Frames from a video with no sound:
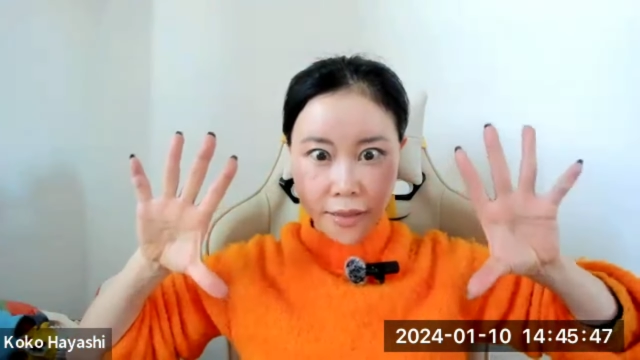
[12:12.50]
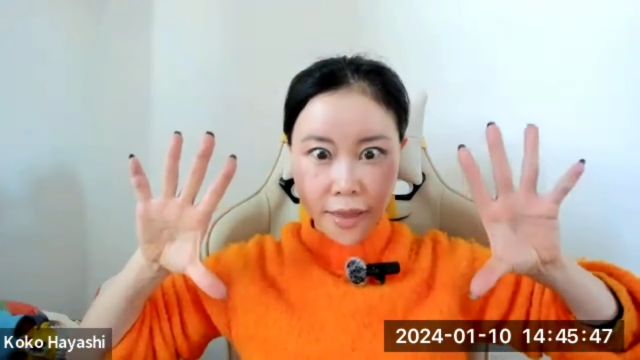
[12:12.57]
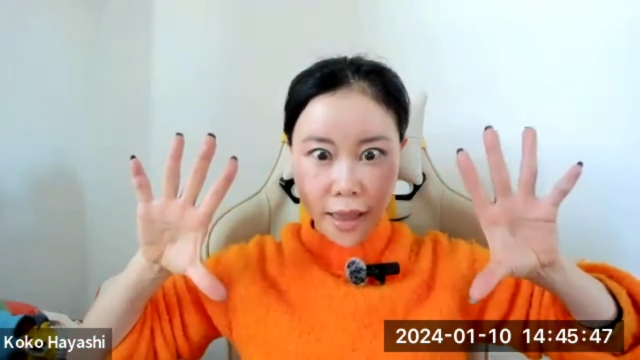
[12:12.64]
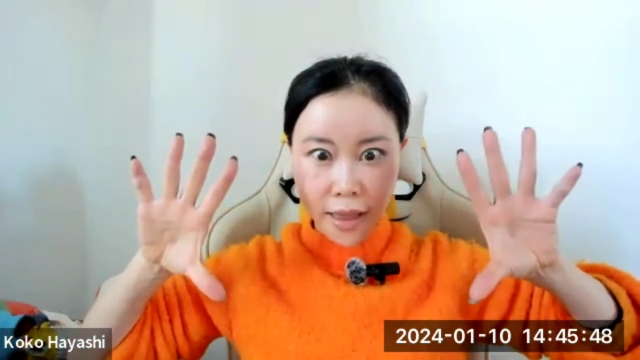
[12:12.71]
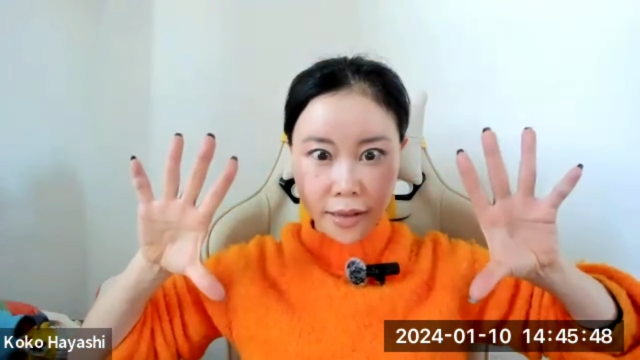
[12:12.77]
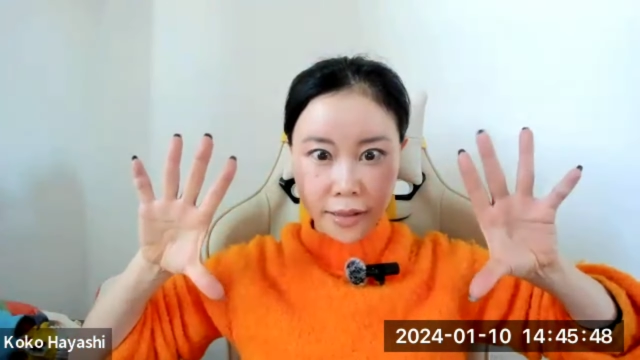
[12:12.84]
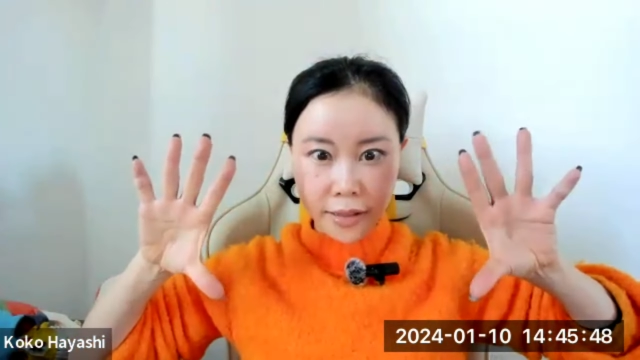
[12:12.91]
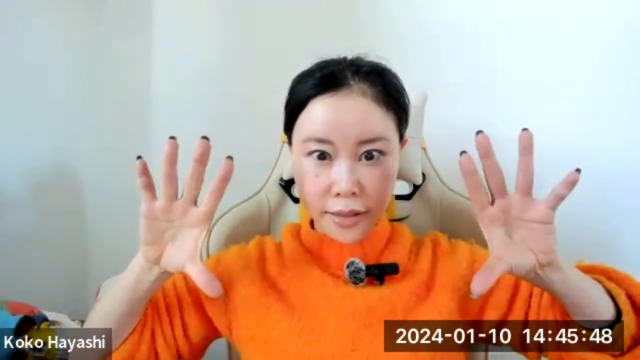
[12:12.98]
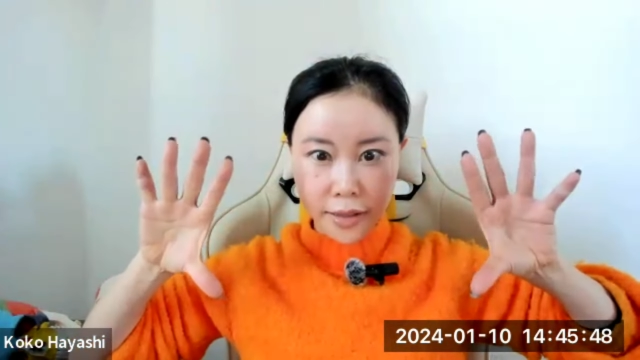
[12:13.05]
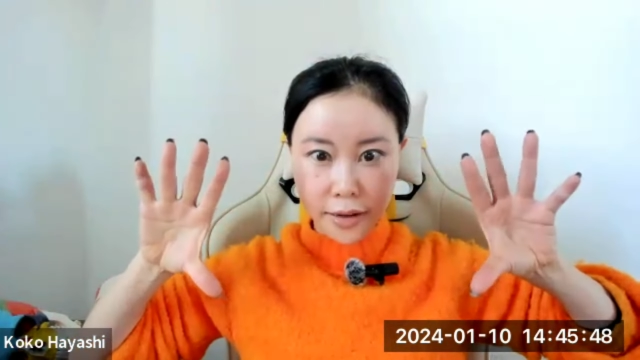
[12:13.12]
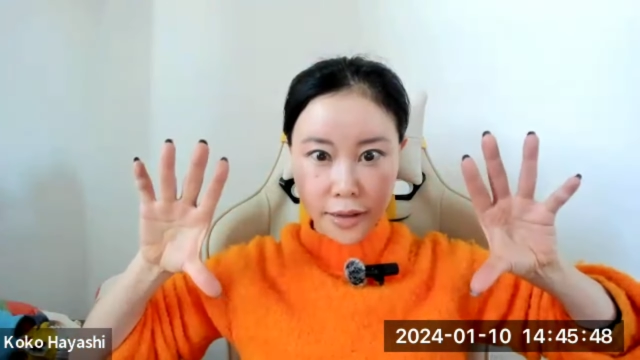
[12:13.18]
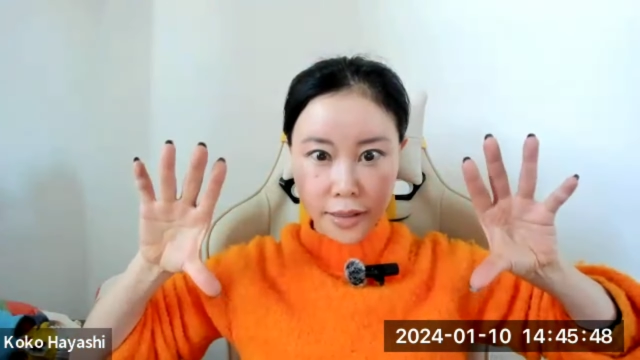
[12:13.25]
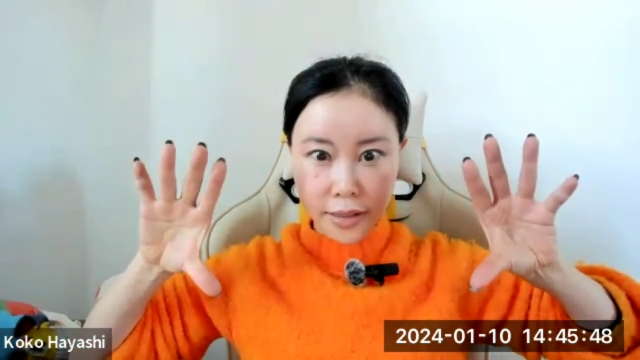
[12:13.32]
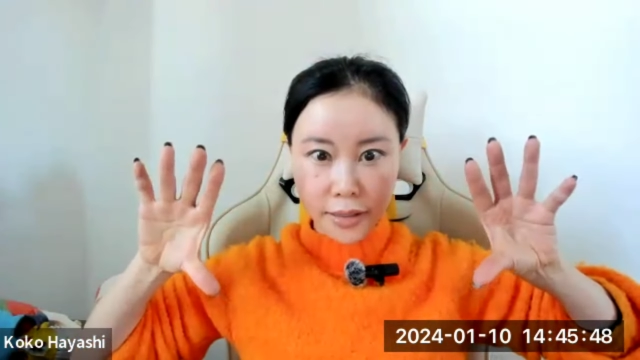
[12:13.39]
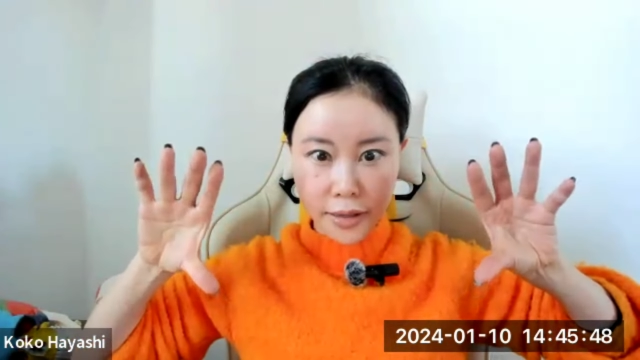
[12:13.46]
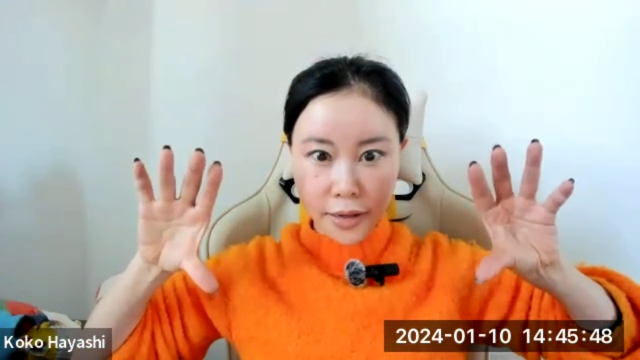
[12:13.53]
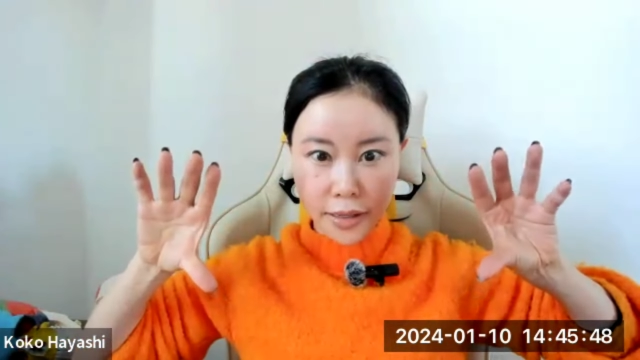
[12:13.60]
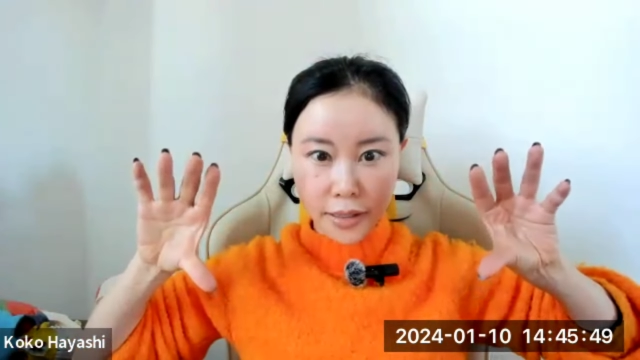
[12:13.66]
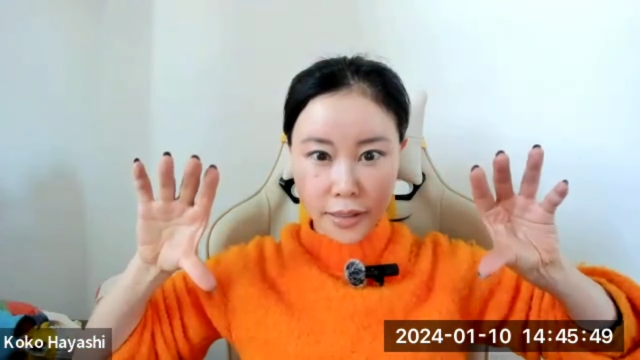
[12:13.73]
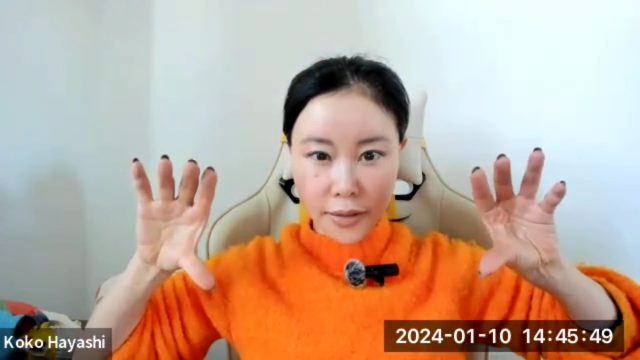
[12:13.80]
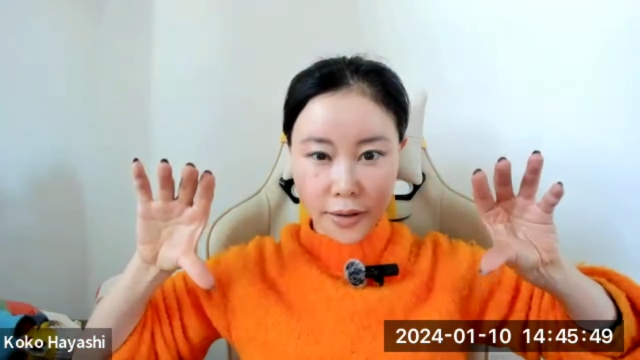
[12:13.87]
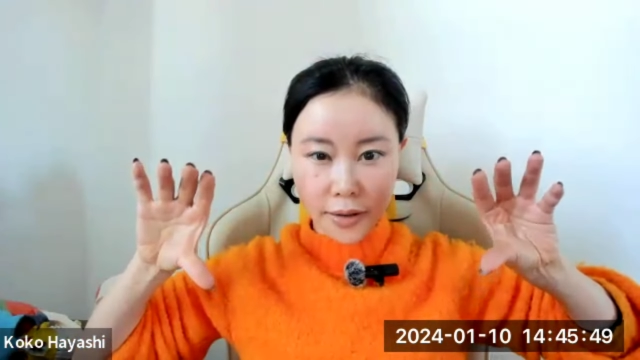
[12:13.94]
Then slowly, slowly,
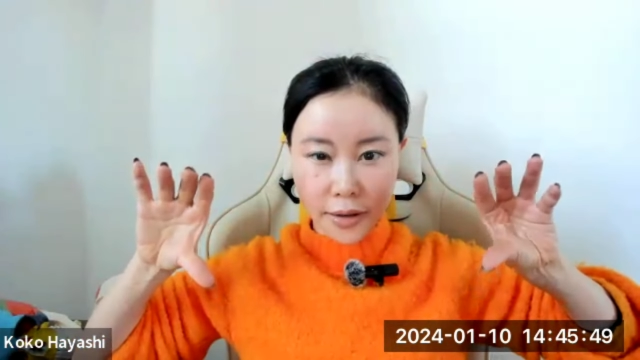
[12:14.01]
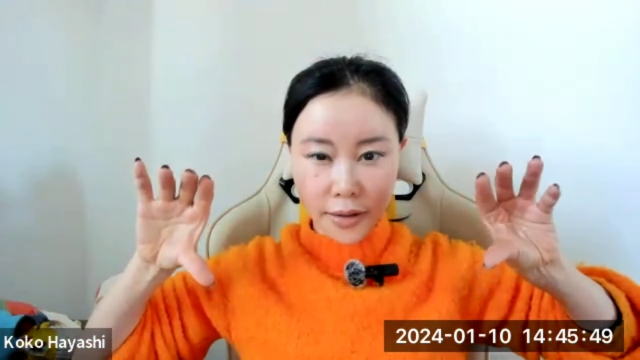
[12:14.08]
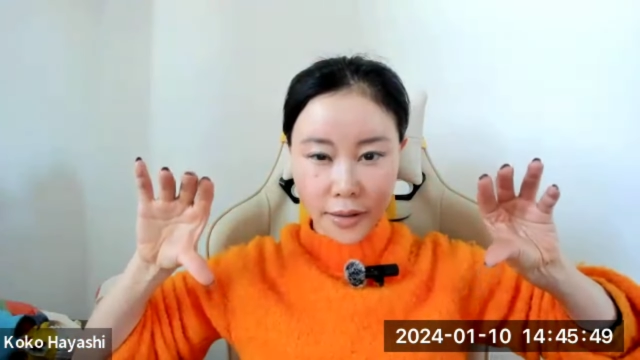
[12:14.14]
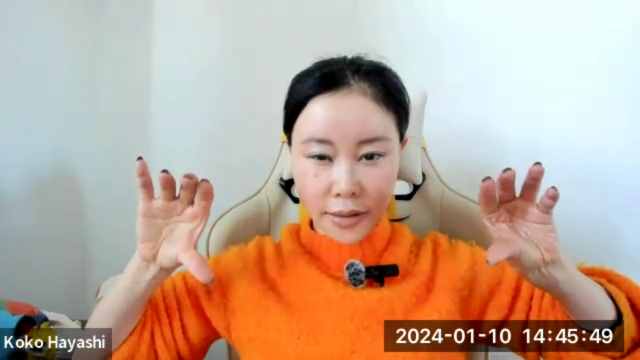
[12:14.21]
slowly,